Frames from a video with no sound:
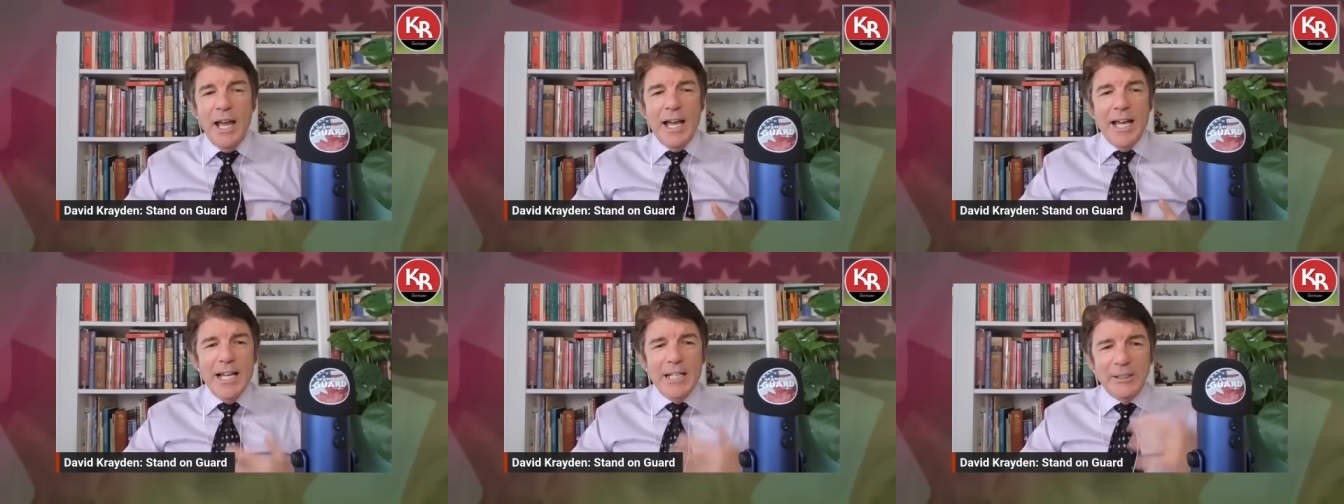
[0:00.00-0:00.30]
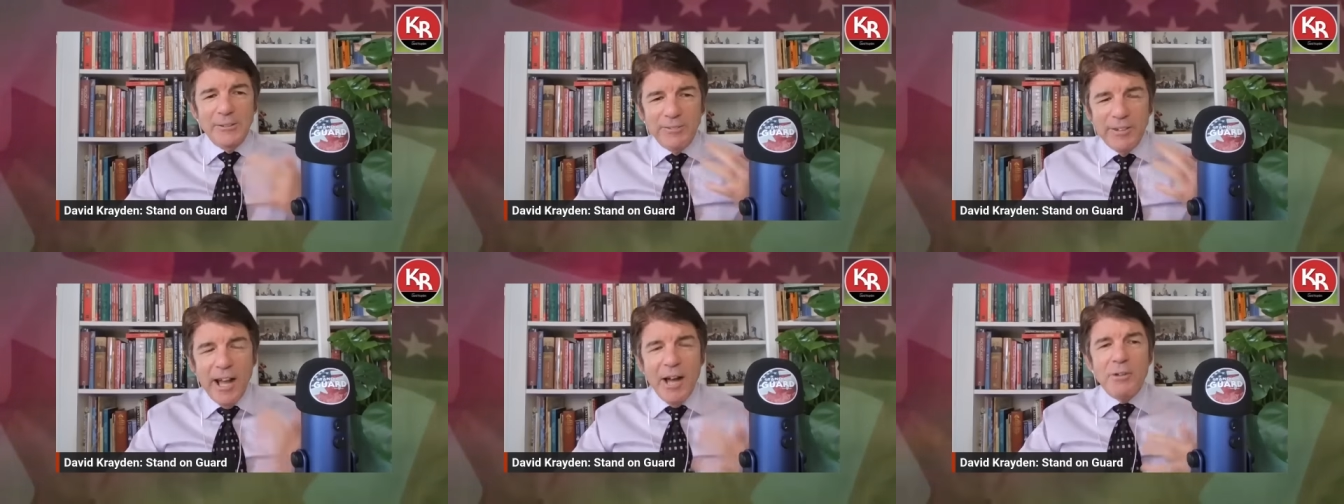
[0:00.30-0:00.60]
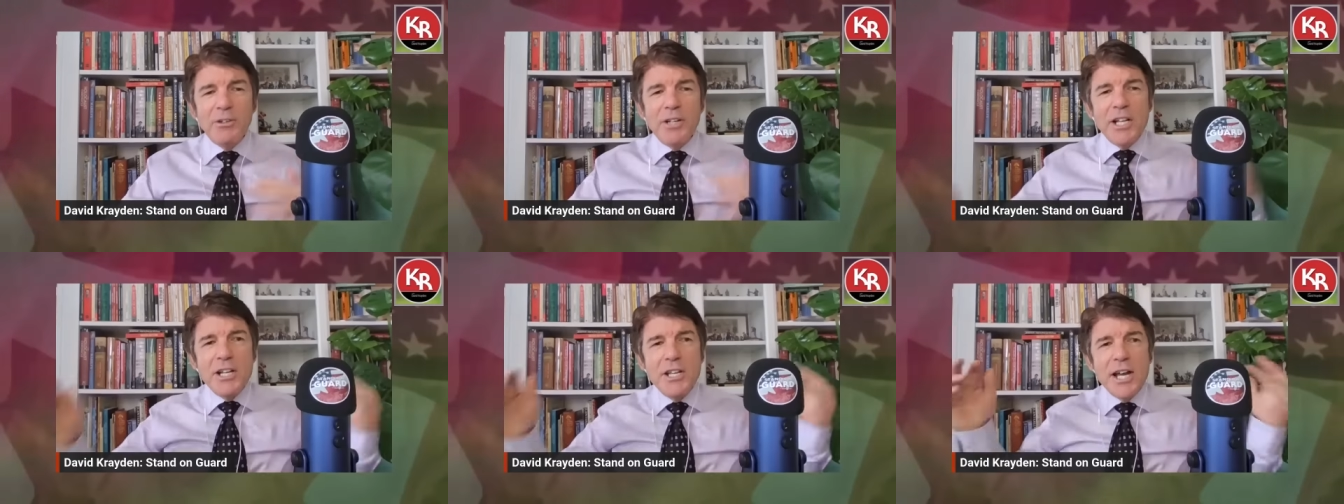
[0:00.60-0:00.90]
He's
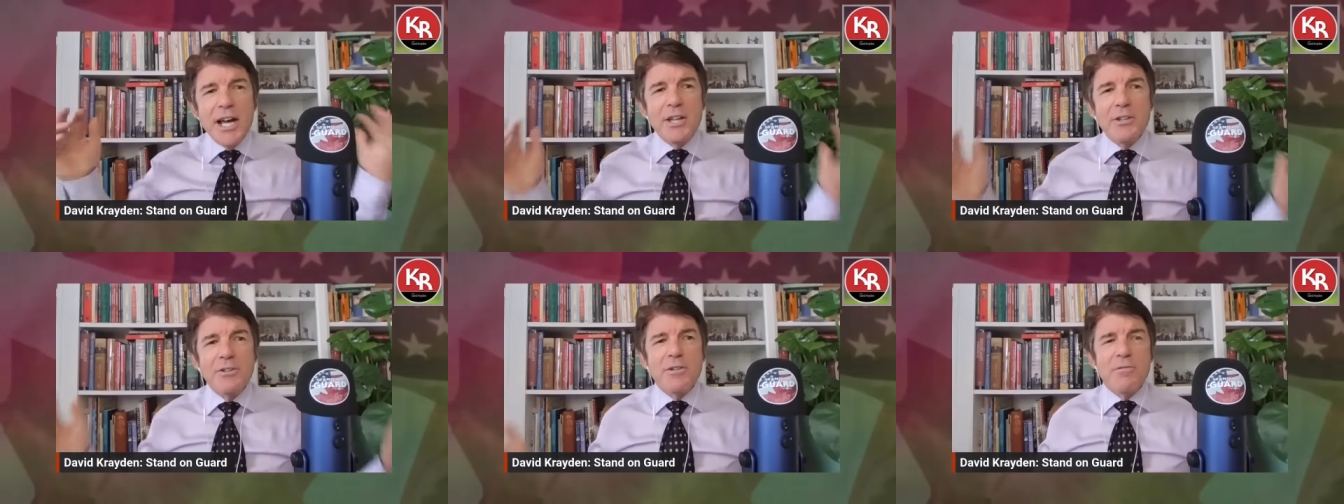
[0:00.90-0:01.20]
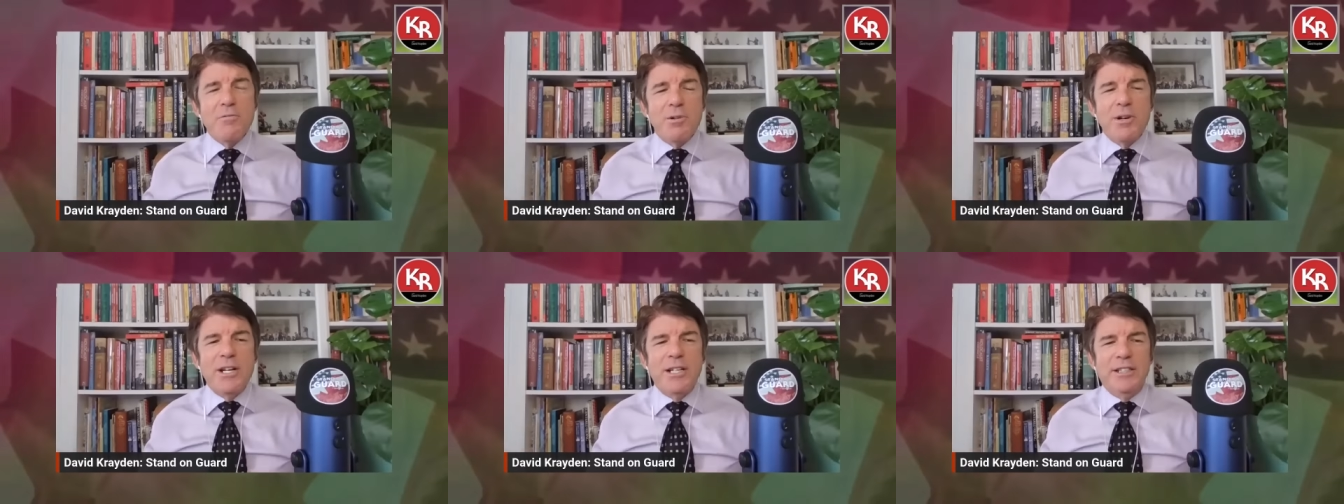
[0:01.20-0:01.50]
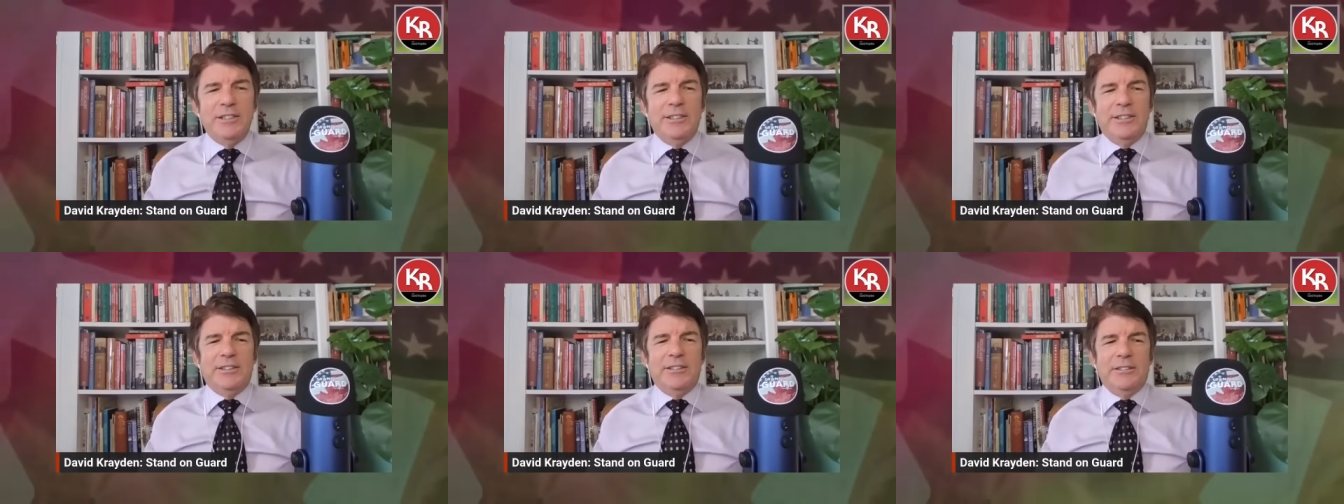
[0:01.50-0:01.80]
found another
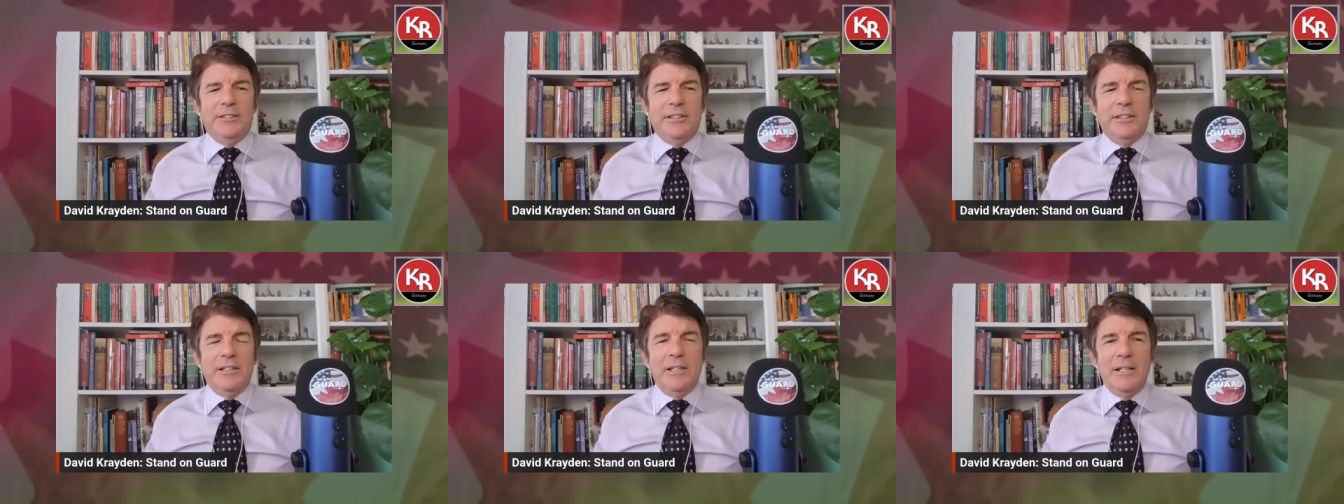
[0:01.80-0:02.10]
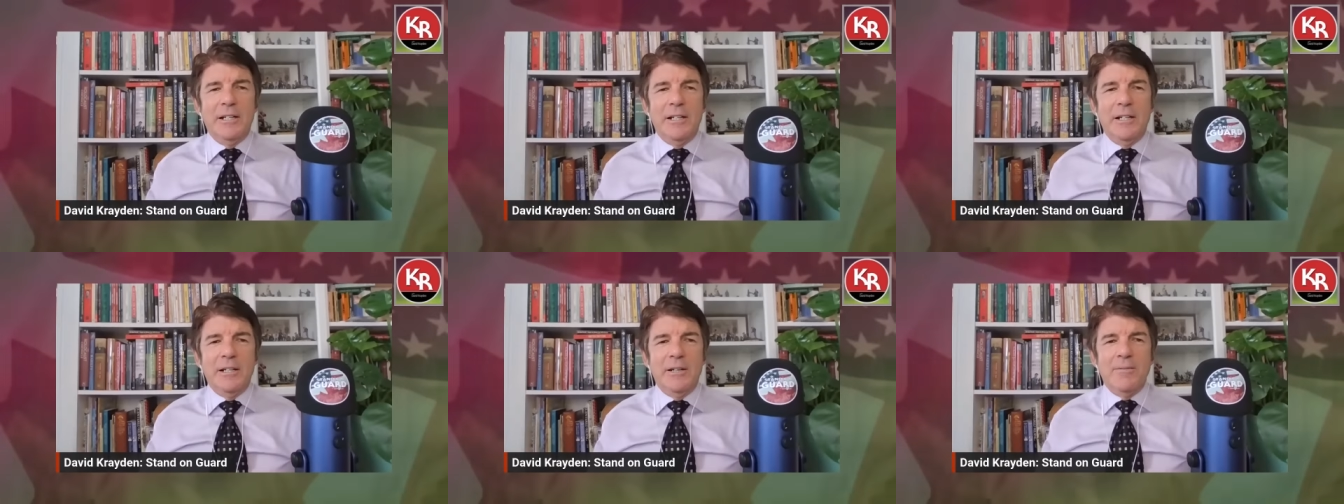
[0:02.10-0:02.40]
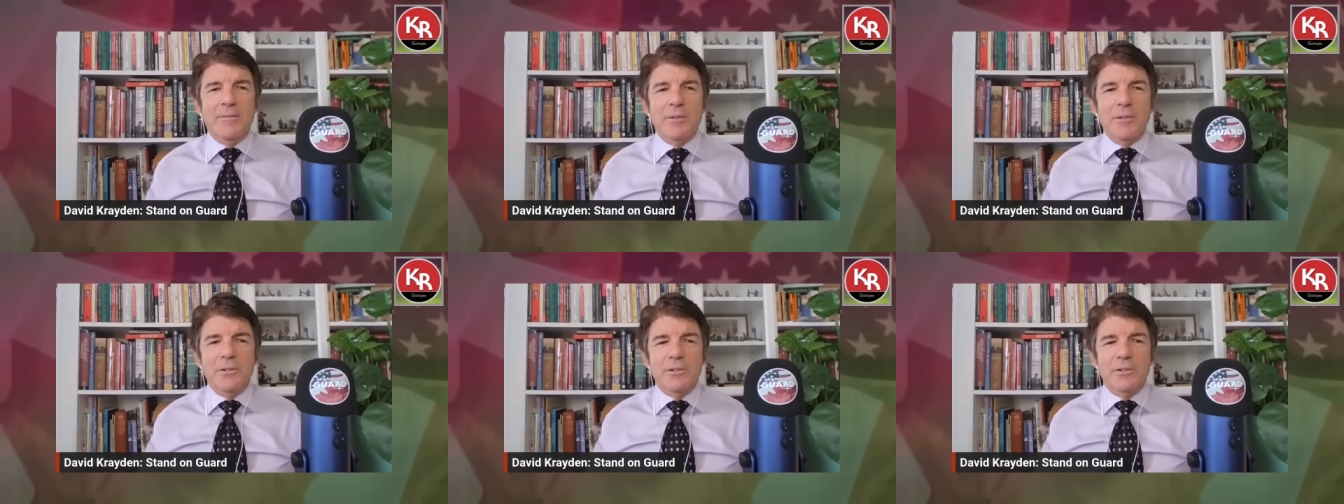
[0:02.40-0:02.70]
reason
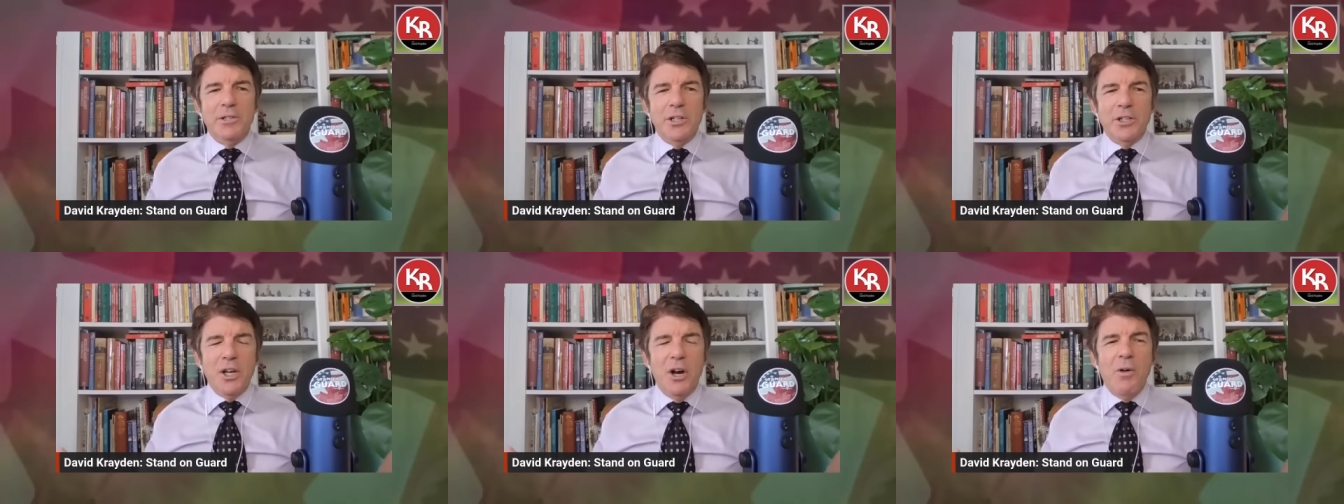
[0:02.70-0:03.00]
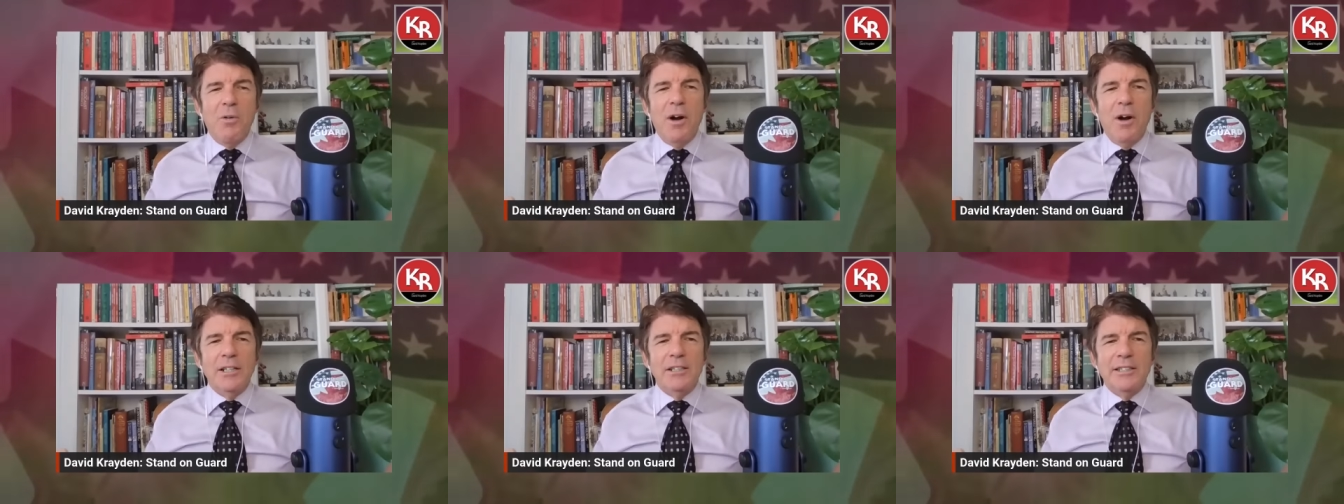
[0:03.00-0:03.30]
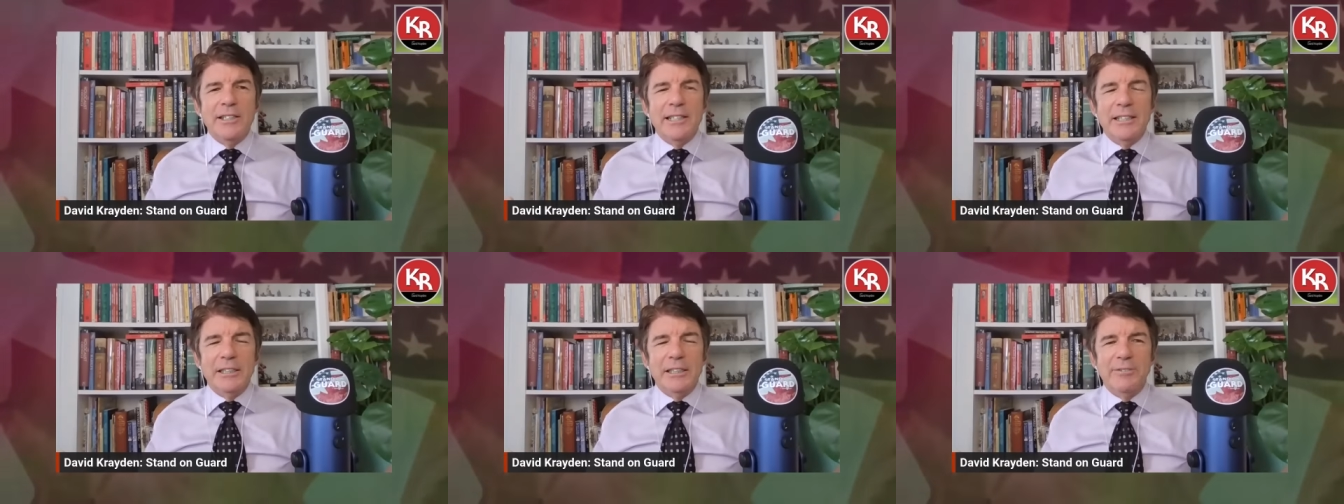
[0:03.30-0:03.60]
to go on
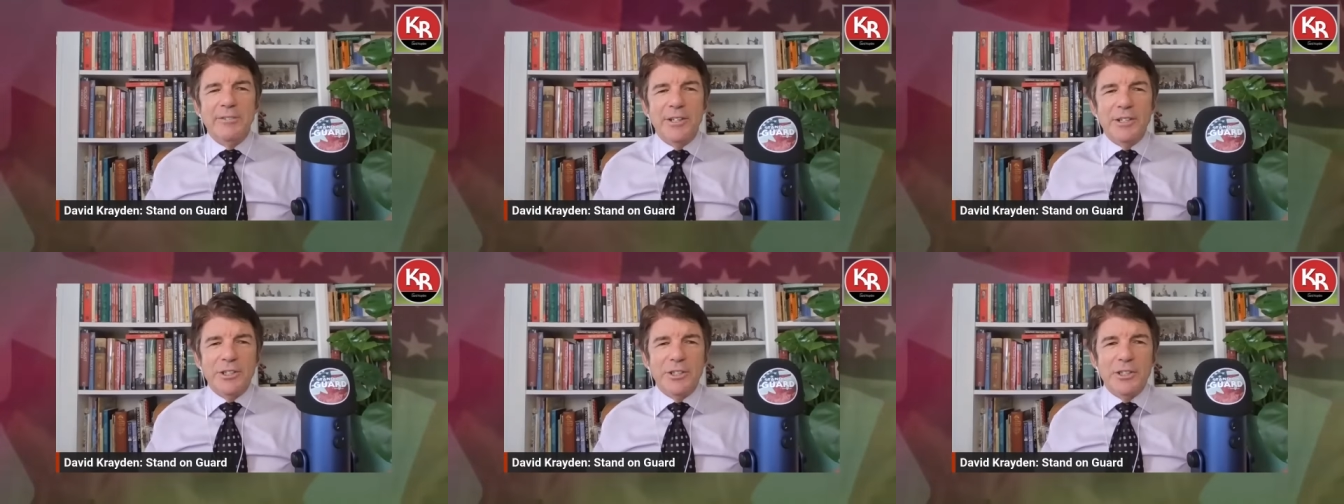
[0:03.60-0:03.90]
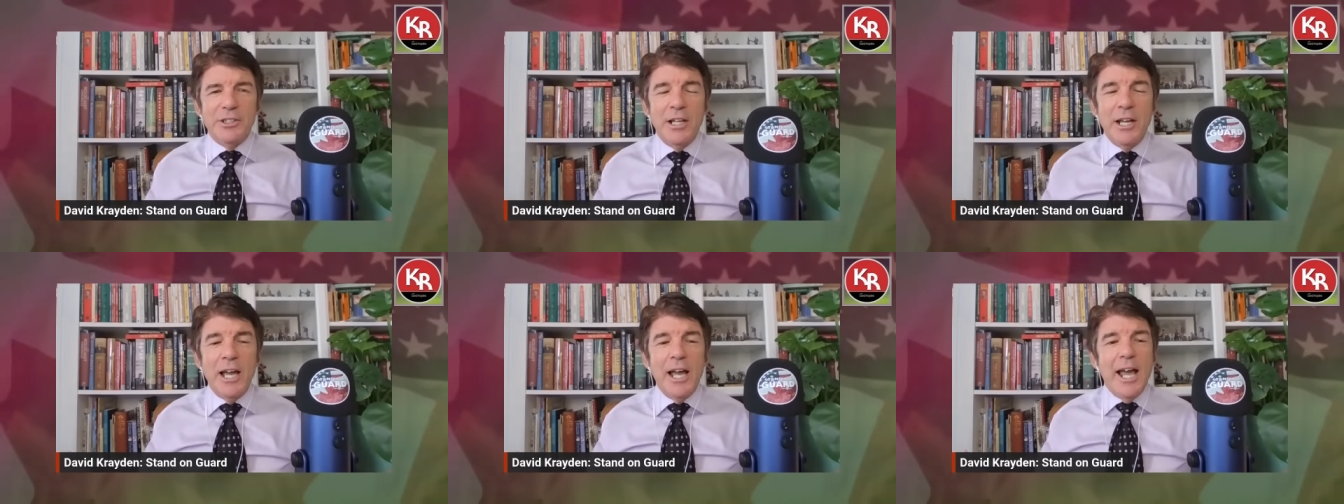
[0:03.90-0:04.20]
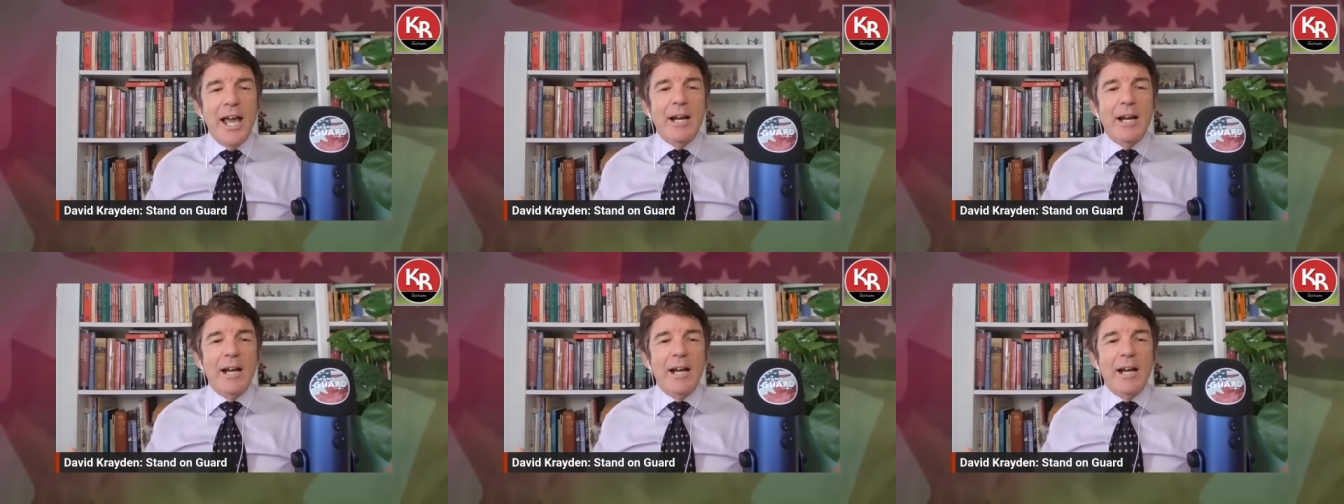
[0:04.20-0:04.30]
television.